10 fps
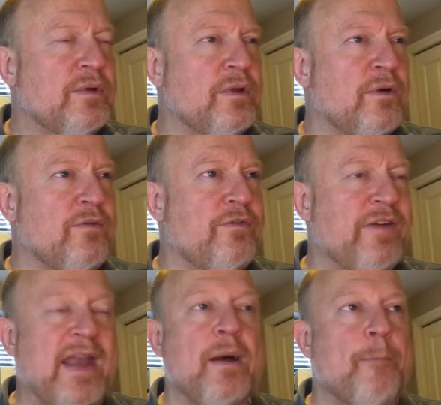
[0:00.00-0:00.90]
you know,
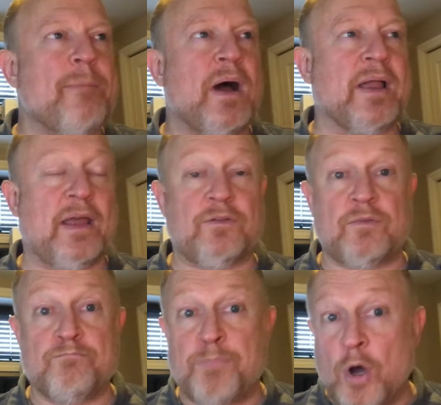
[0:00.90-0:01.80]
venom
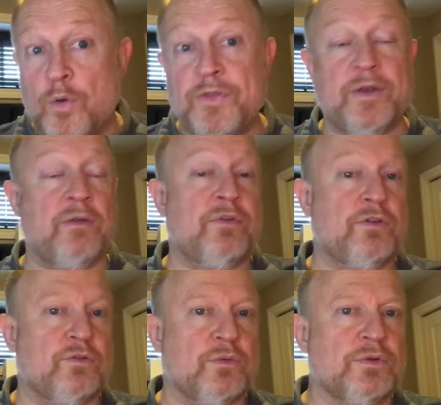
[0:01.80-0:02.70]
against both
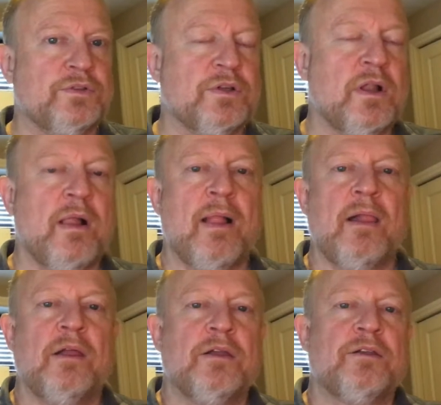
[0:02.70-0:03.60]
individuals,
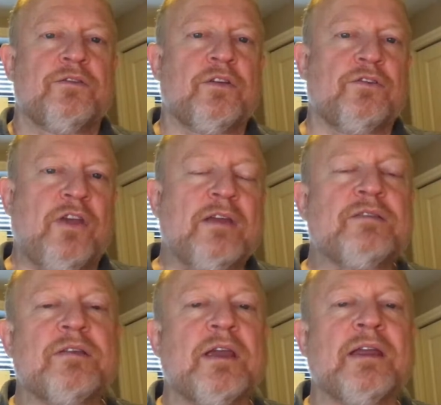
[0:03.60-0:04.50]

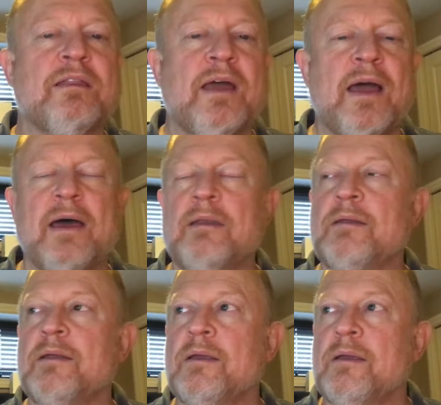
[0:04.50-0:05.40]
suggesting
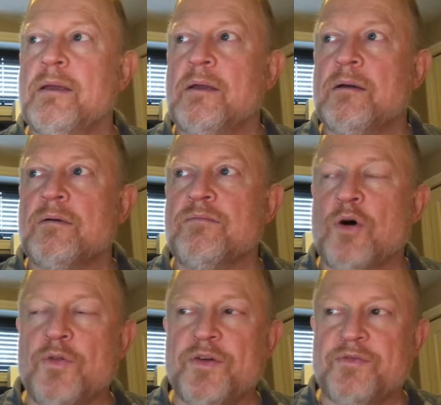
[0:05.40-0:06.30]
that
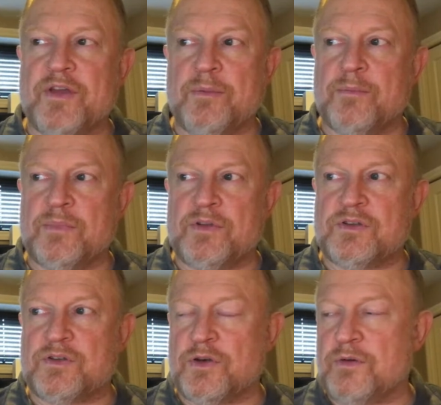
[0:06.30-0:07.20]
both of them
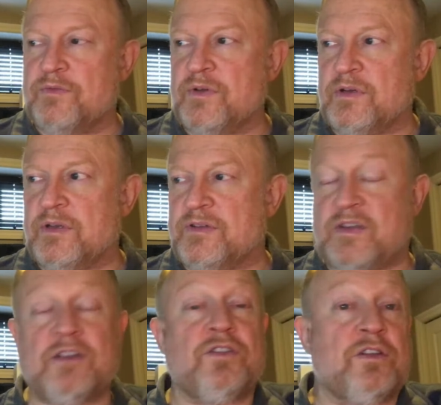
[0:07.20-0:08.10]
deserved
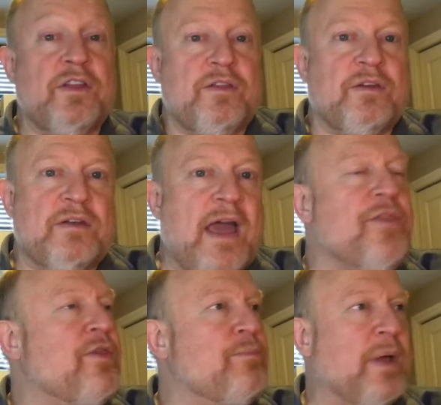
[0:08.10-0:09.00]
essentially the
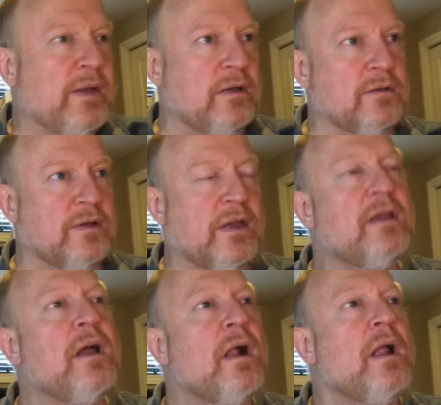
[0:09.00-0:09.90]
death
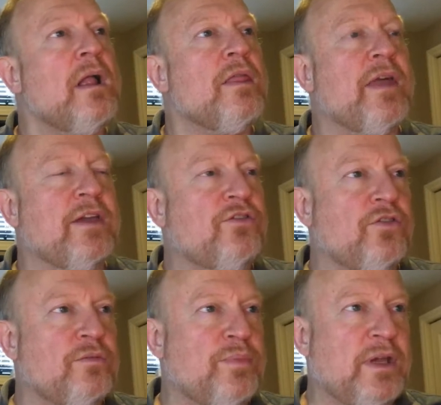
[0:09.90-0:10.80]
penalty. They
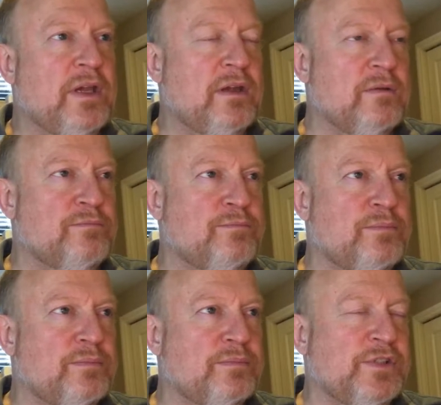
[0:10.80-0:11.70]
should be,
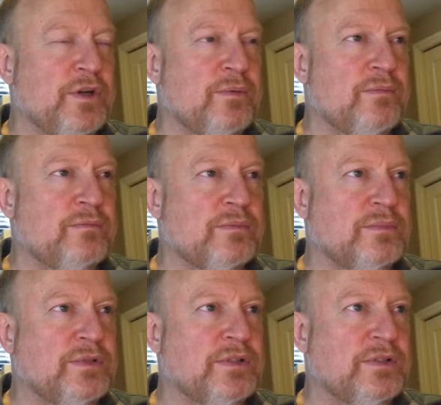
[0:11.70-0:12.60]
you know,
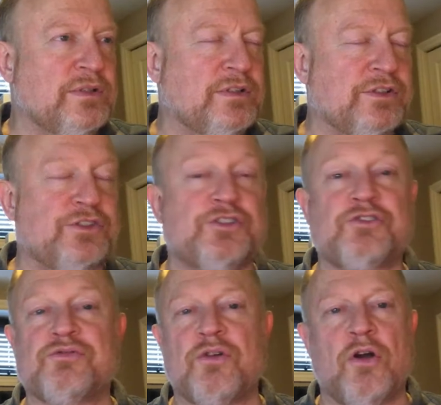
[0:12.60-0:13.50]

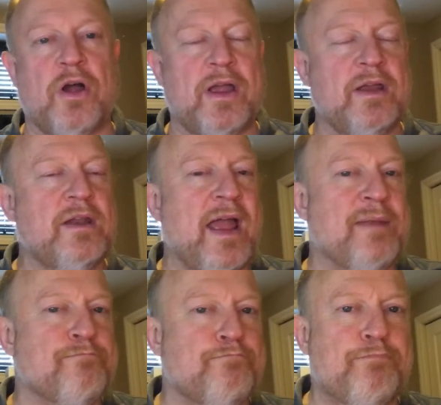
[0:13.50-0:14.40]
destroyed
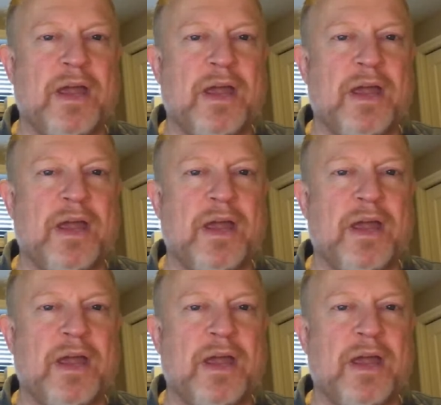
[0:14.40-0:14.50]
and